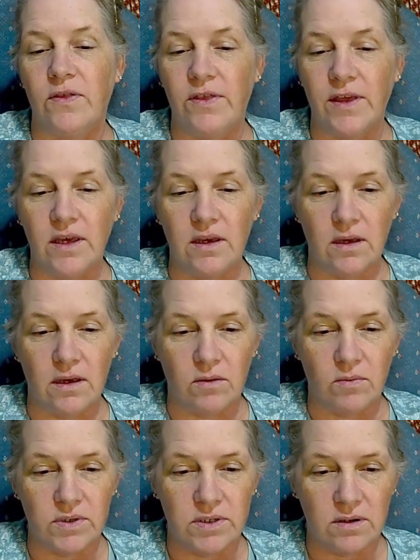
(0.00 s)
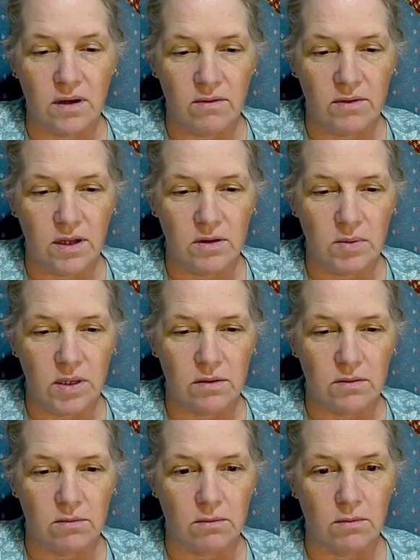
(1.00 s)
think we still have another month,
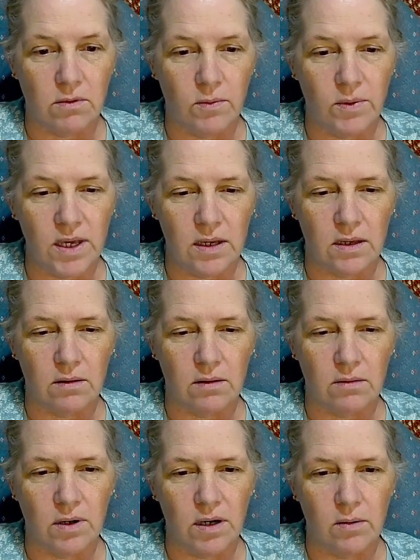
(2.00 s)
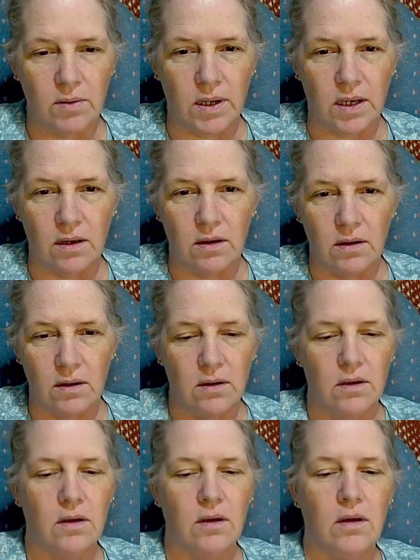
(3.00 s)
week? Where are we?
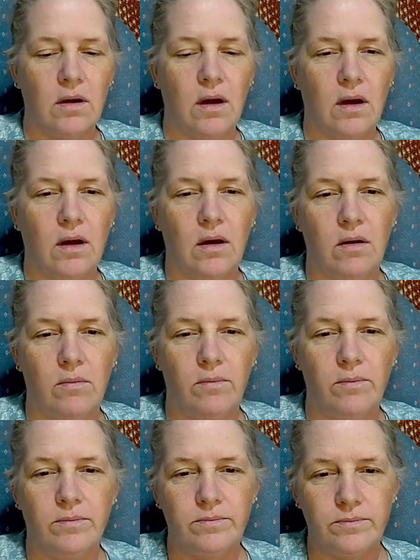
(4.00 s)
Um,